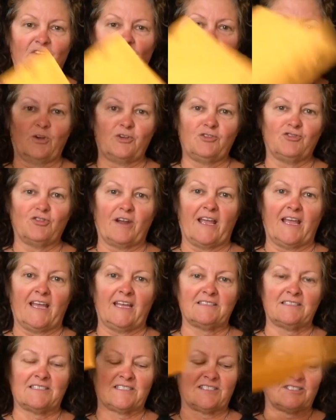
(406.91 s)
No
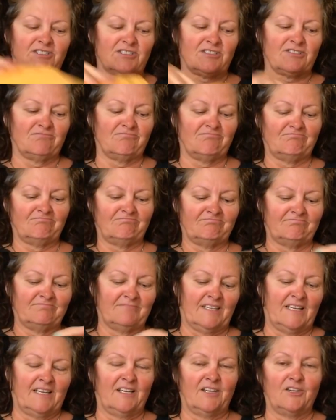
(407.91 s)
address,
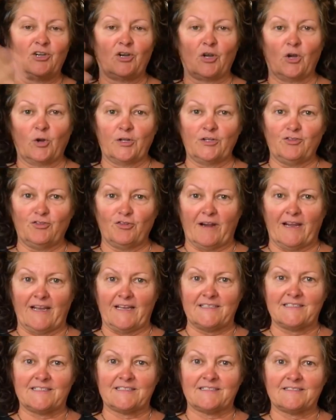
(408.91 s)
no
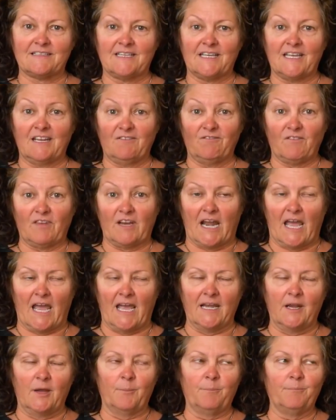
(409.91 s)
address,
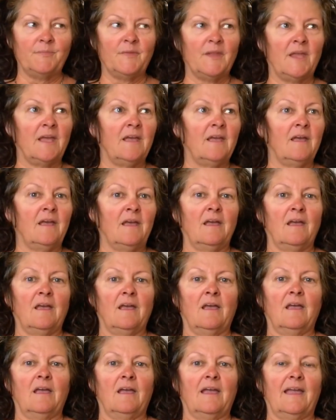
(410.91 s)
infinitum.
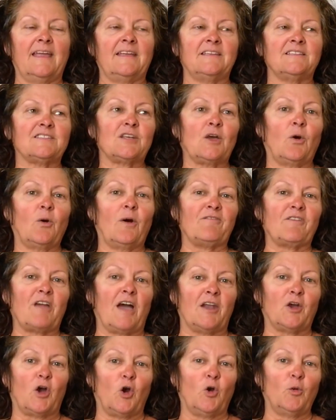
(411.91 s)
And so I've
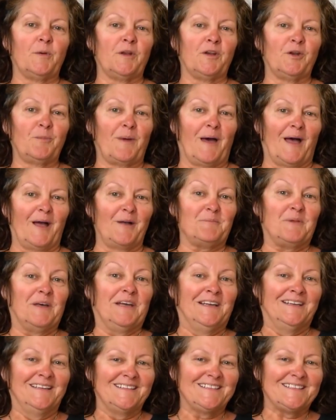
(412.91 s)
got to open them up,
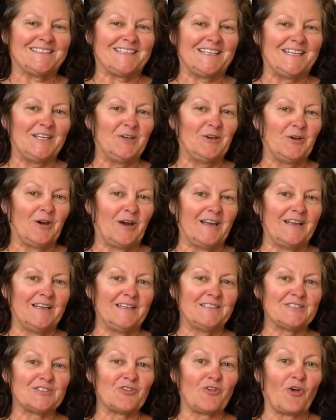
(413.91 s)
see who I
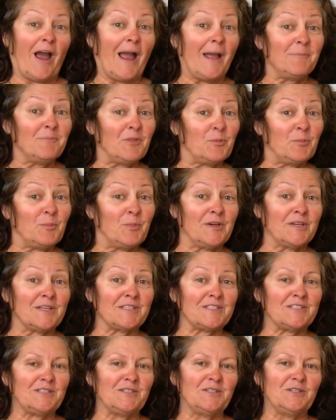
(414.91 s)
inscribed the
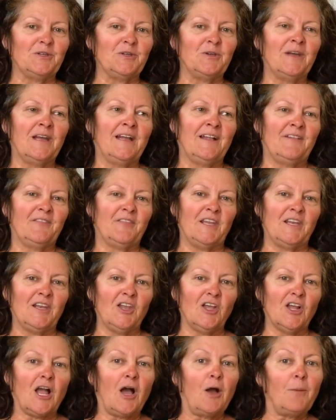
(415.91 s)
book to,
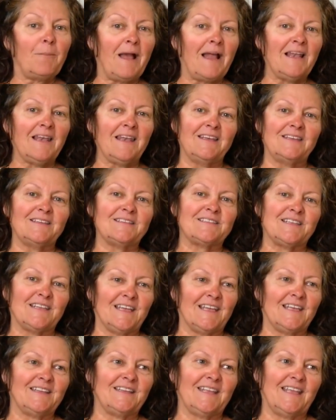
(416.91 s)
then look on my list
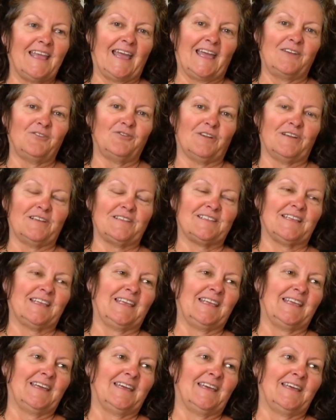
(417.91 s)
and get the address
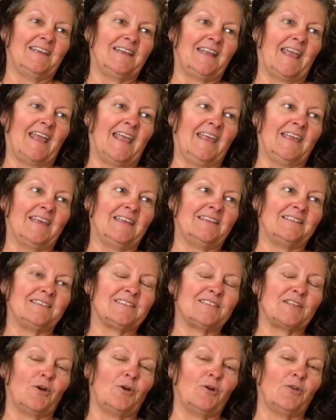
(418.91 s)
again. And
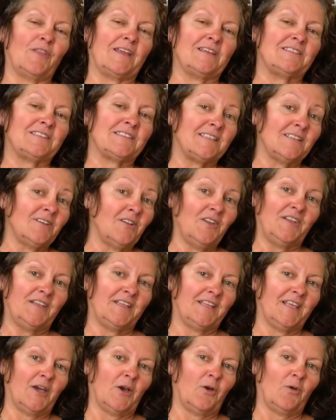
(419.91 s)
so they still
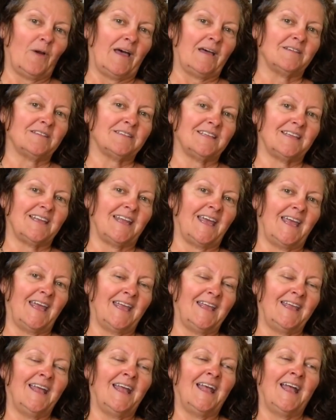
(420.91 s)
didn't go out
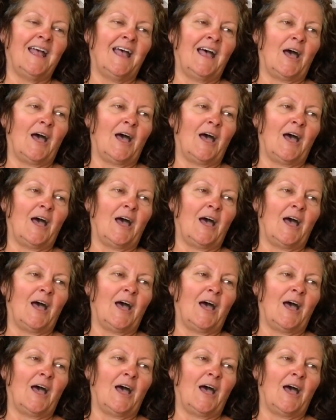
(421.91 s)
today.